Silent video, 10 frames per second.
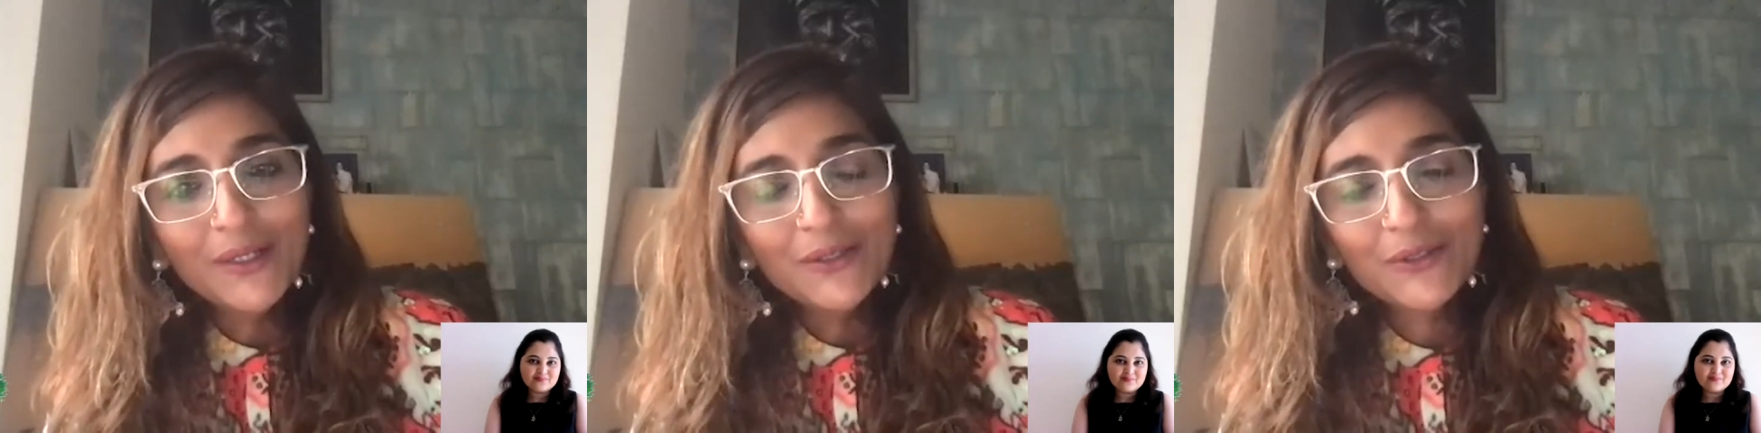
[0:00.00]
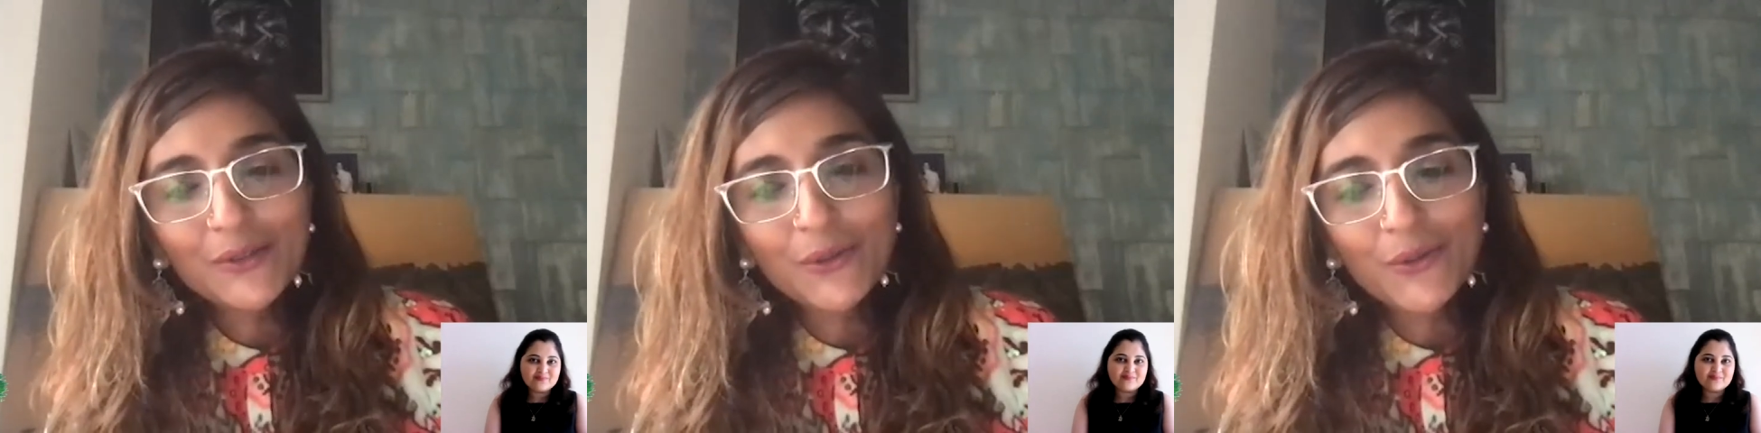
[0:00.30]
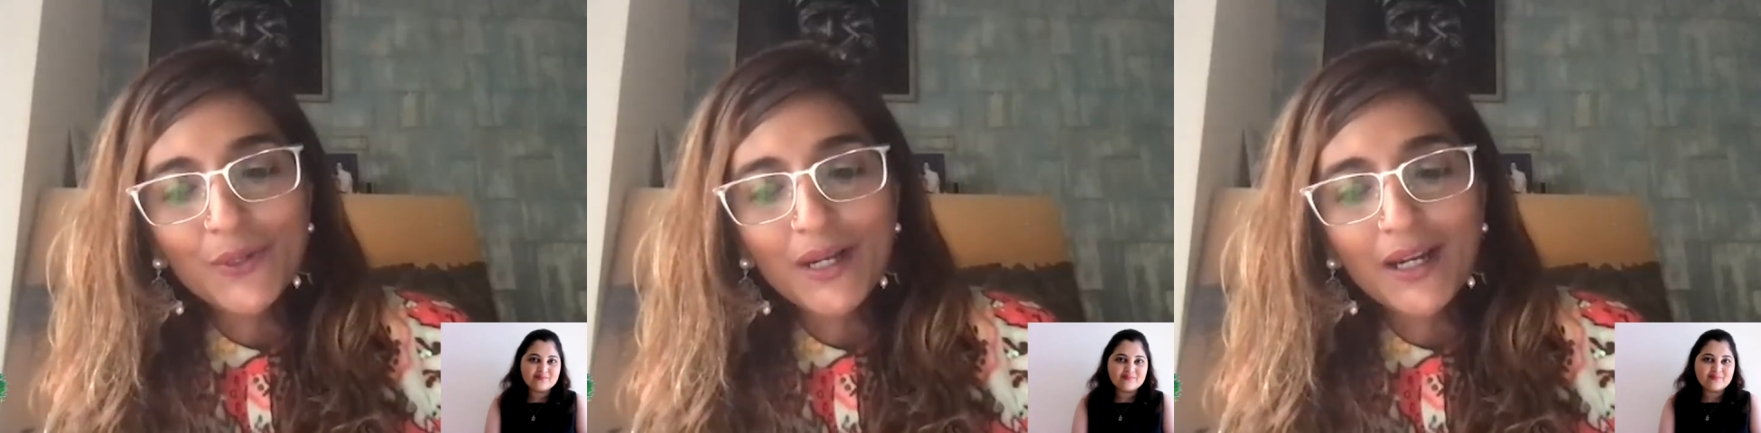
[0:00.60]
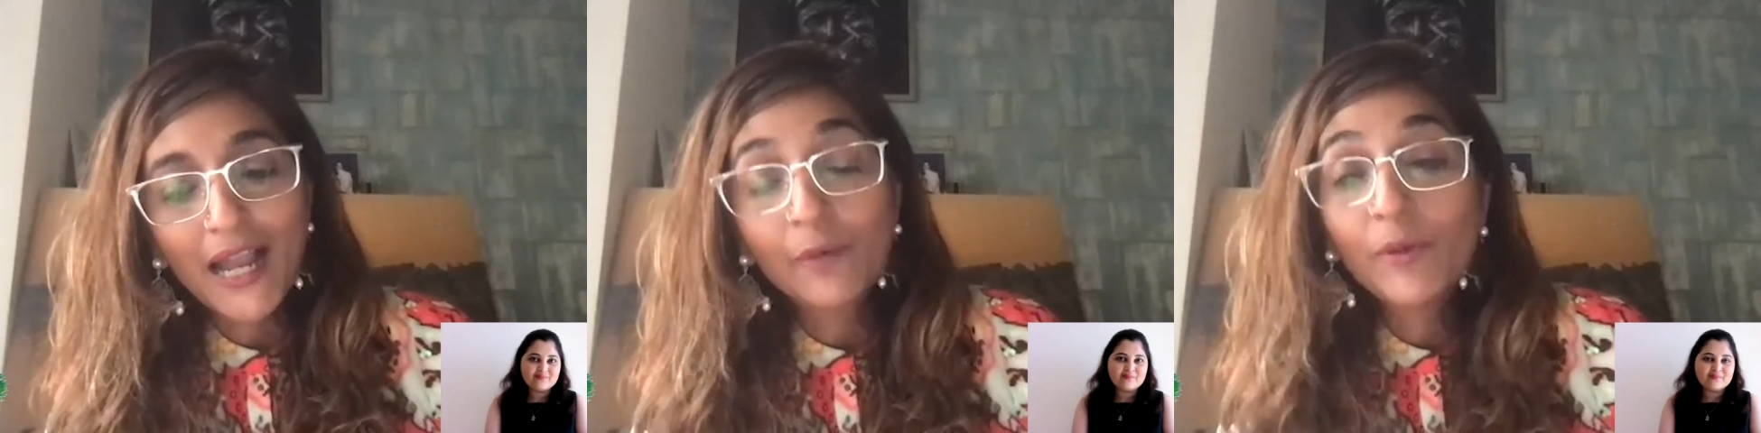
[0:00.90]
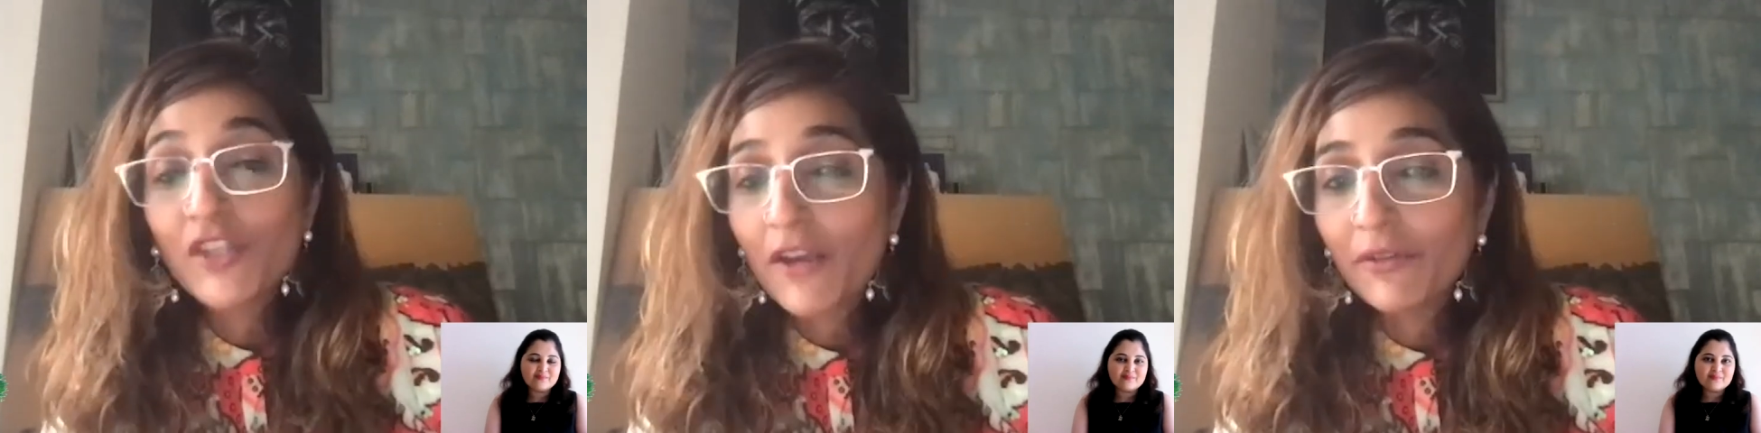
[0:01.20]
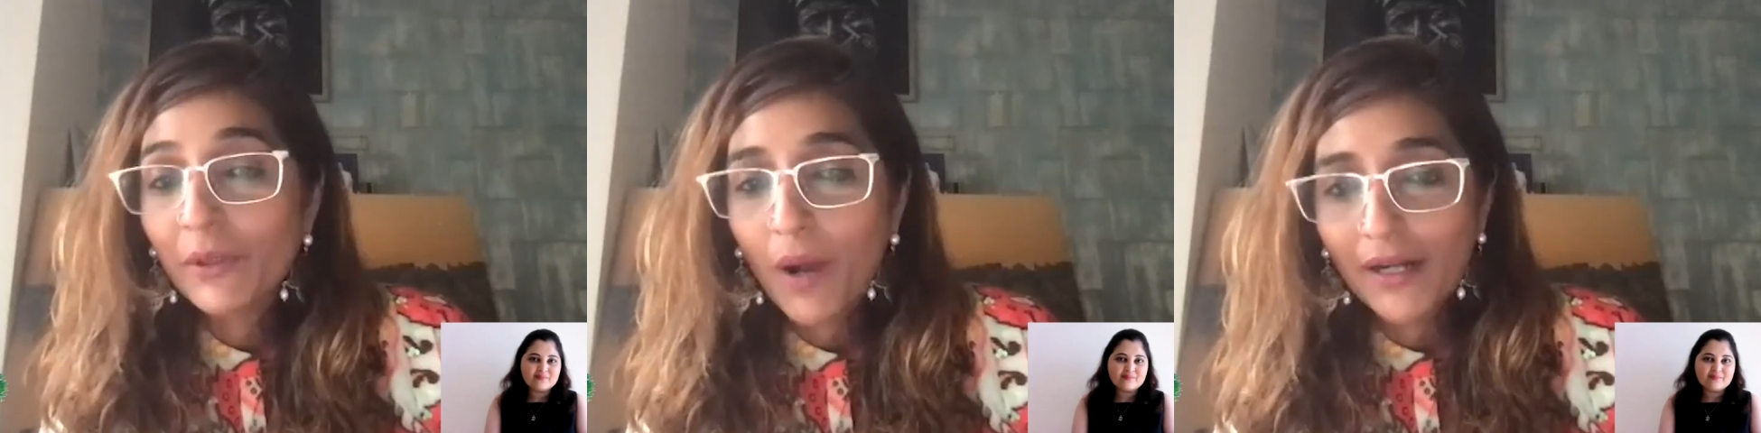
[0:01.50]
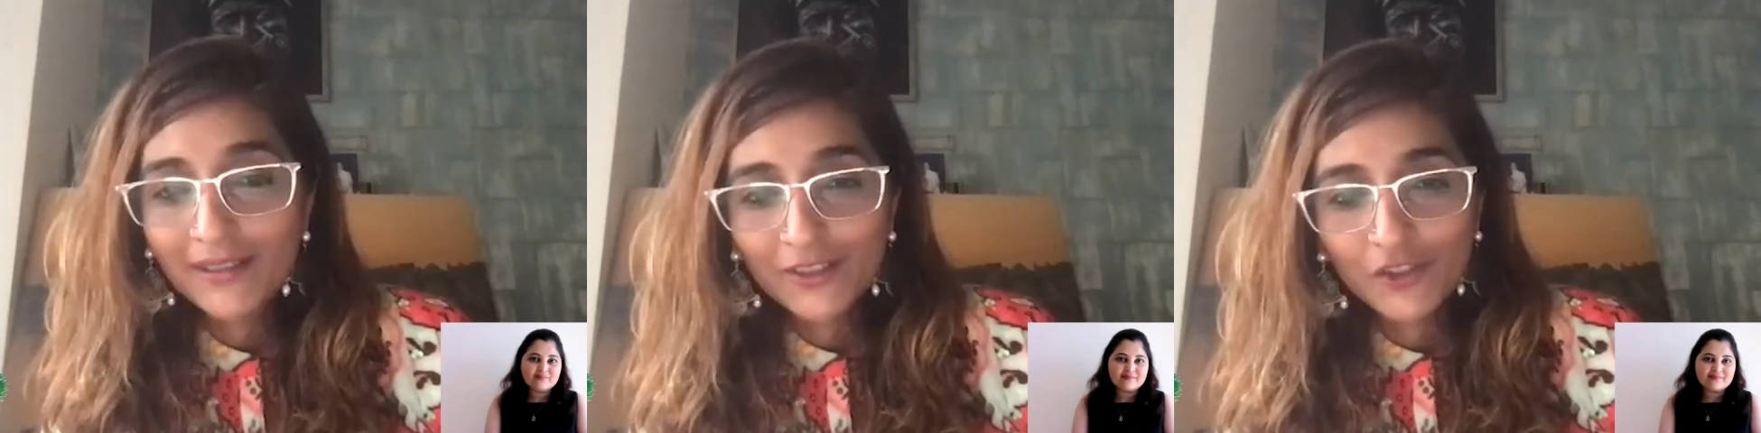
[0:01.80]
Speaker 1: So uh, I wish
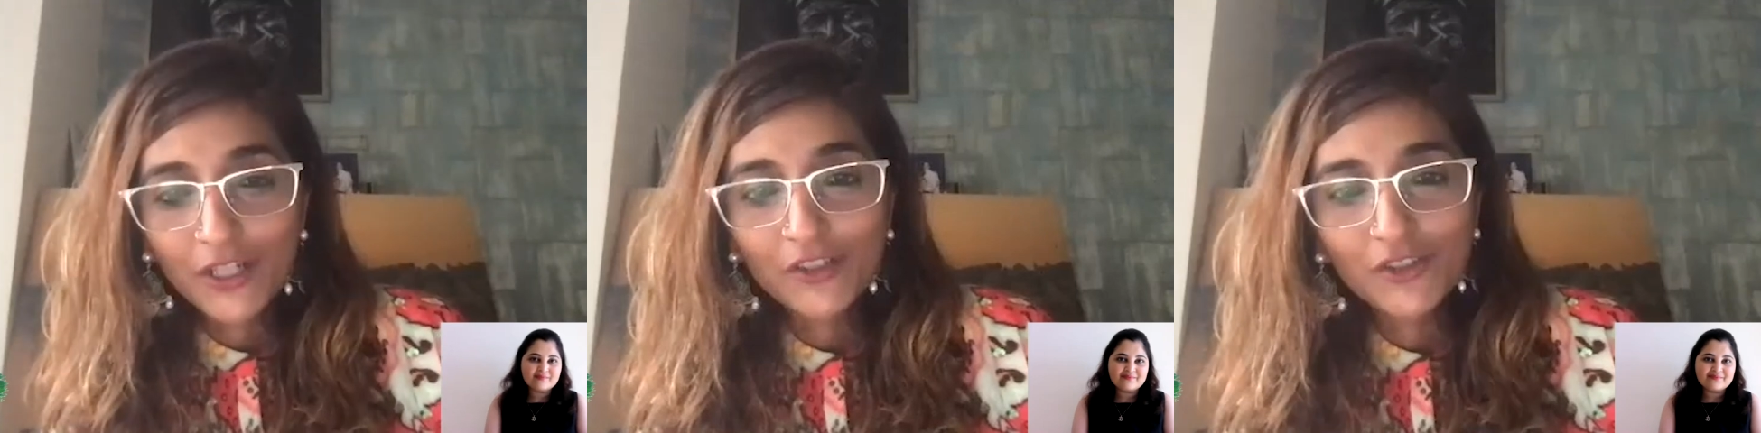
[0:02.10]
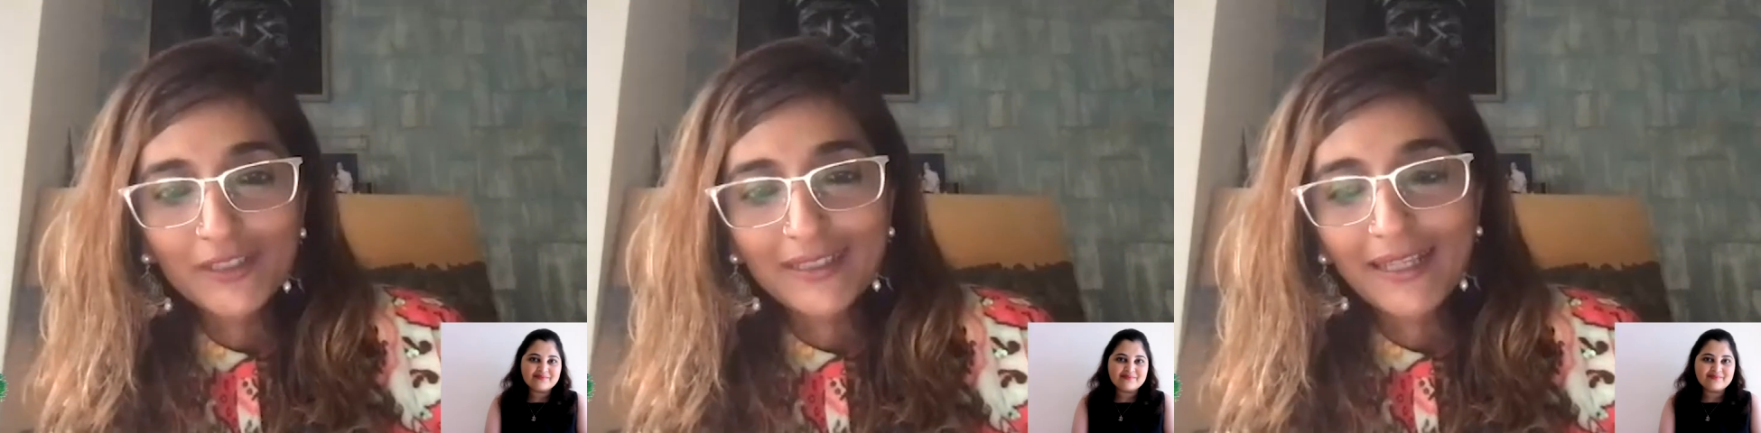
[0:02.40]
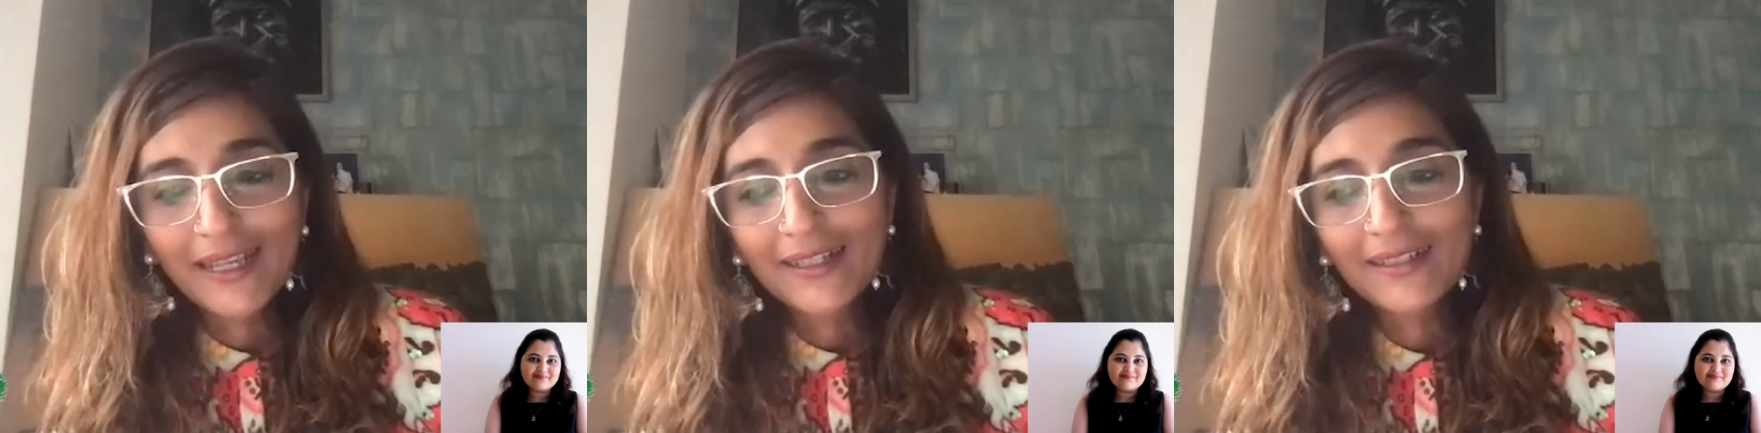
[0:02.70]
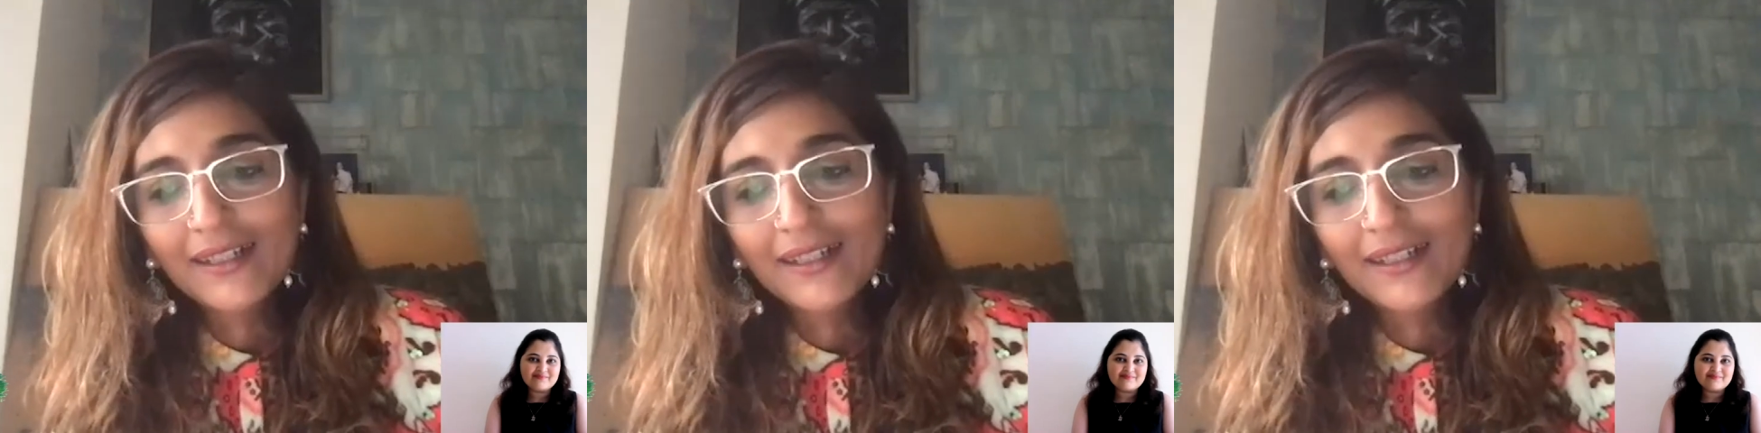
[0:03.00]
everyone changes their